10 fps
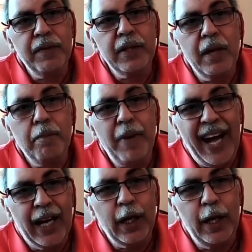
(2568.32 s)
them
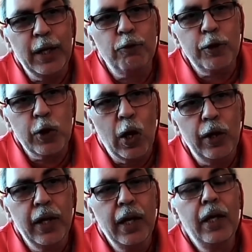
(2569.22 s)
back in
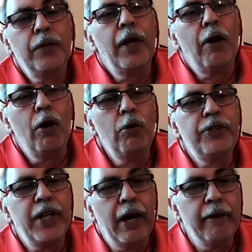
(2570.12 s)
return their own
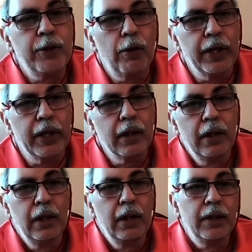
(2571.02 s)
territory.
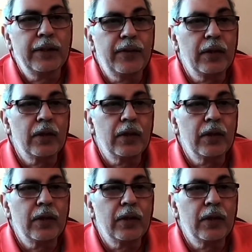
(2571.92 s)
They said,